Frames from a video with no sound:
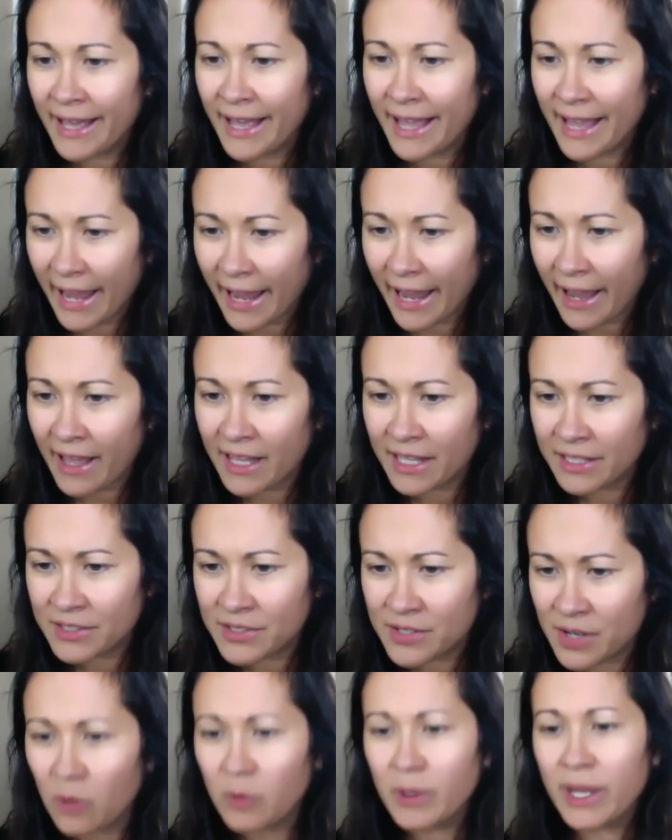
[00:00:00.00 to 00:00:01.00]

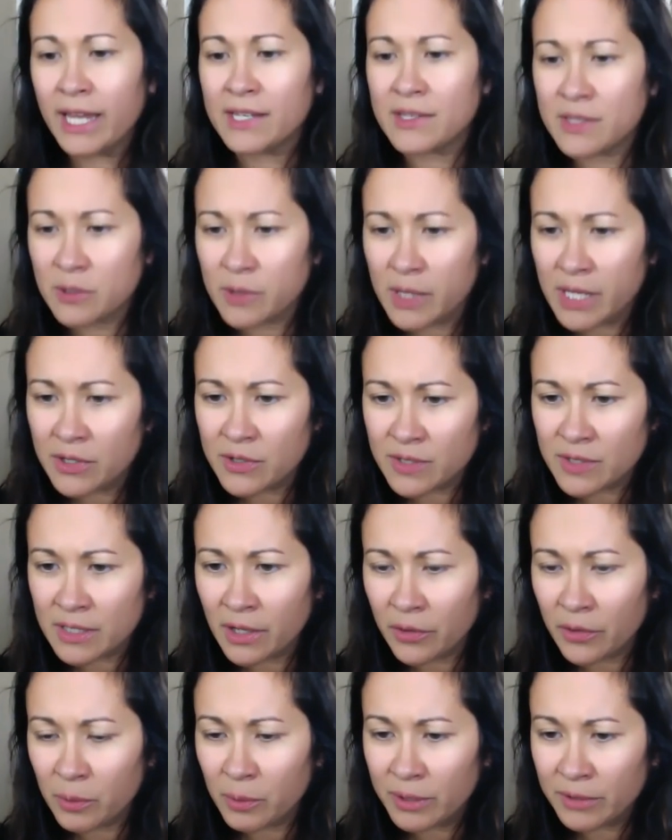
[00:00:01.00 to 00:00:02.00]
And okay, so here's
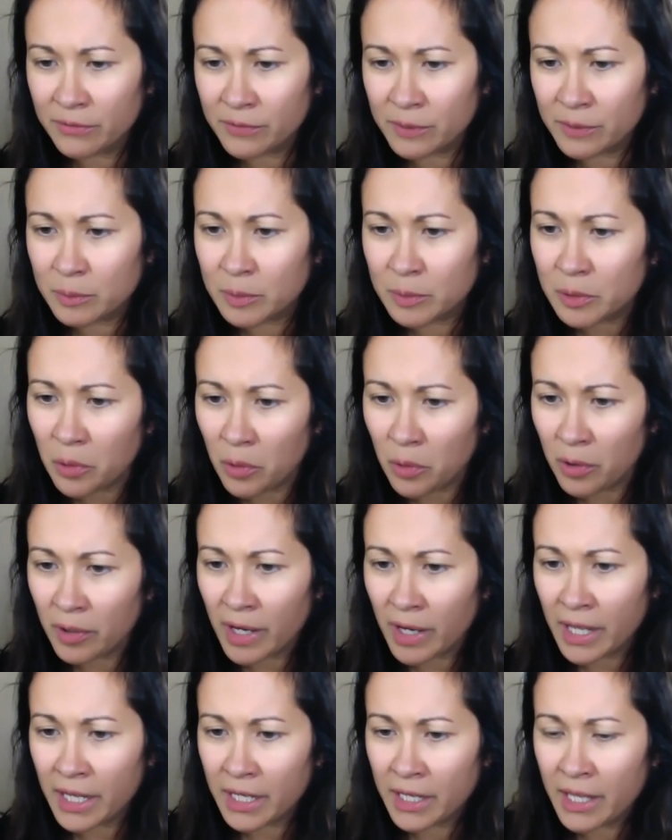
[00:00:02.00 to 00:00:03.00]
another one from
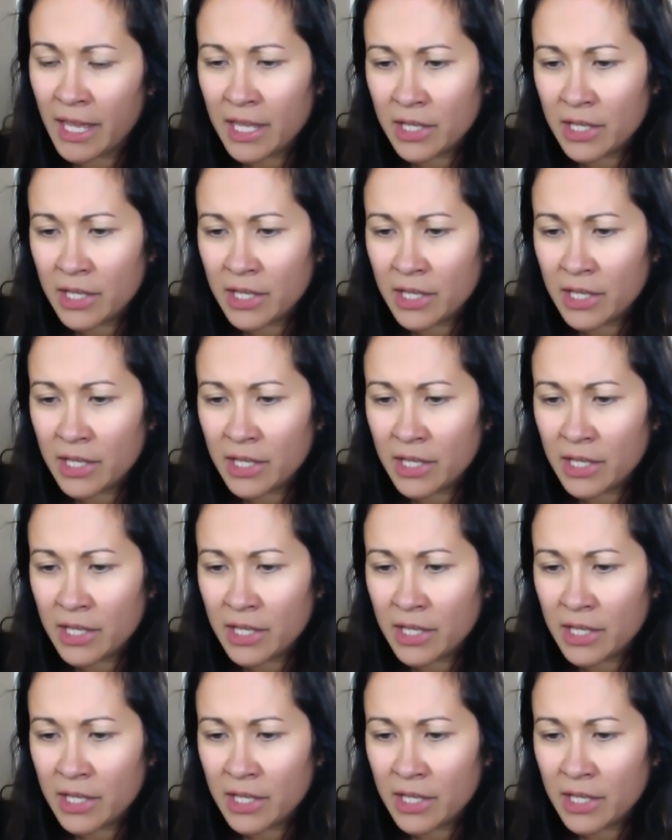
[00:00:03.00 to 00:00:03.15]
Laura.